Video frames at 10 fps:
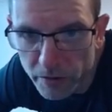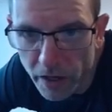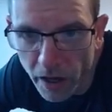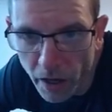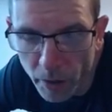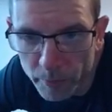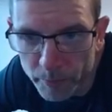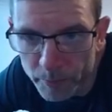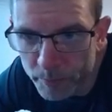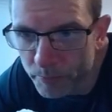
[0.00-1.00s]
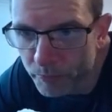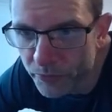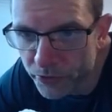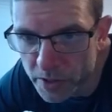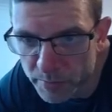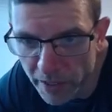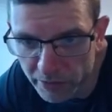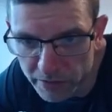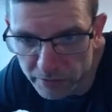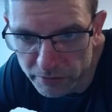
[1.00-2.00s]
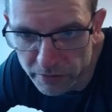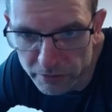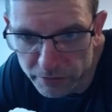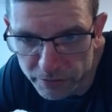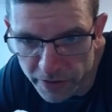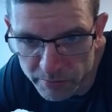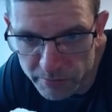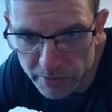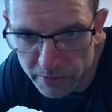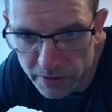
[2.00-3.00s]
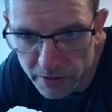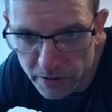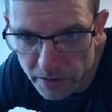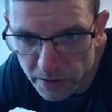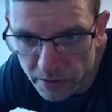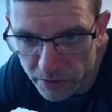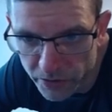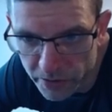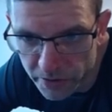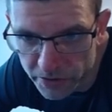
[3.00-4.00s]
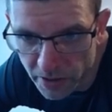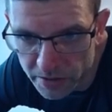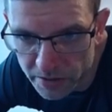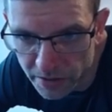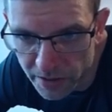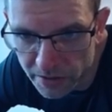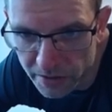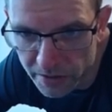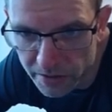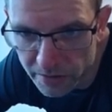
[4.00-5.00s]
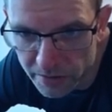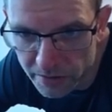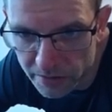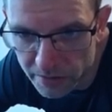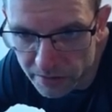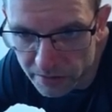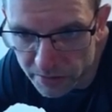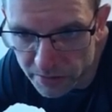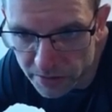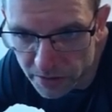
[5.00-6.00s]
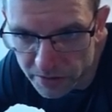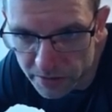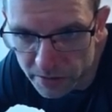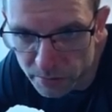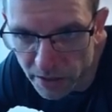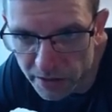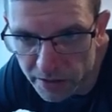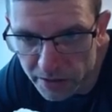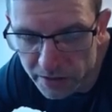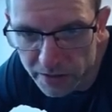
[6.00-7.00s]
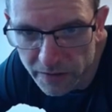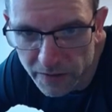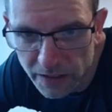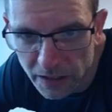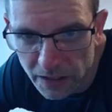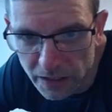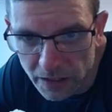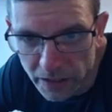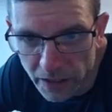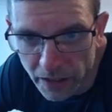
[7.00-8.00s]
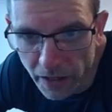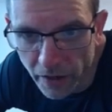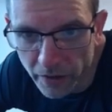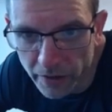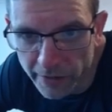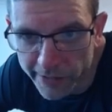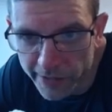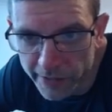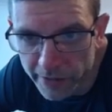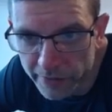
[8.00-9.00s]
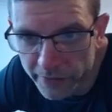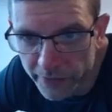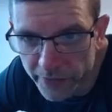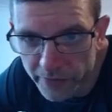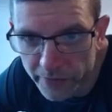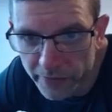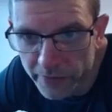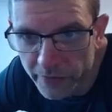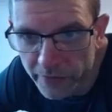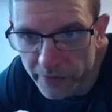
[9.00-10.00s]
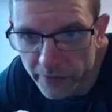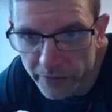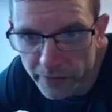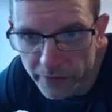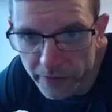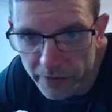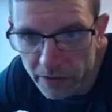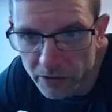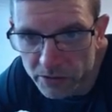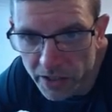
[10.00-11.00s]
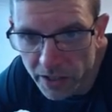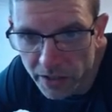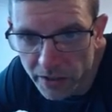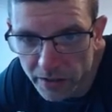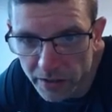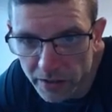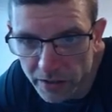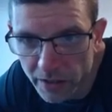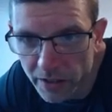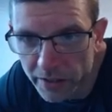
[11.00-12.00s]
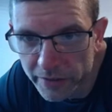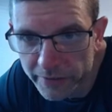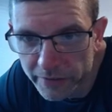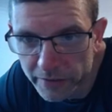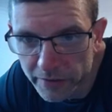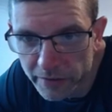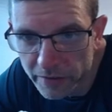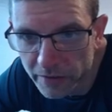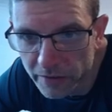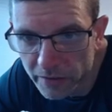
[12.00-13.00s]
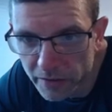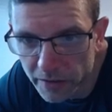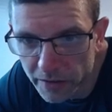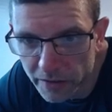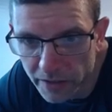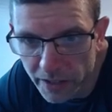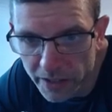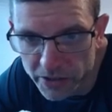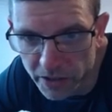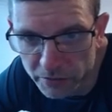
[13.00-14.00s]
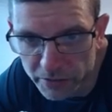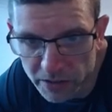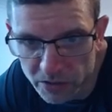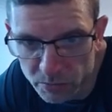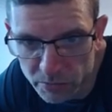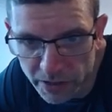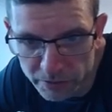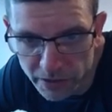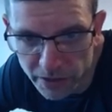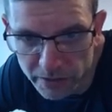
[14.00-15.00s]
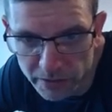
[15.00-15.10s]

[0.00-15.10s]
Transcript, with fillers: um, transparent theme. You can adjust that. And um, adjust it to that there. And close that and Actually, I think I normally have that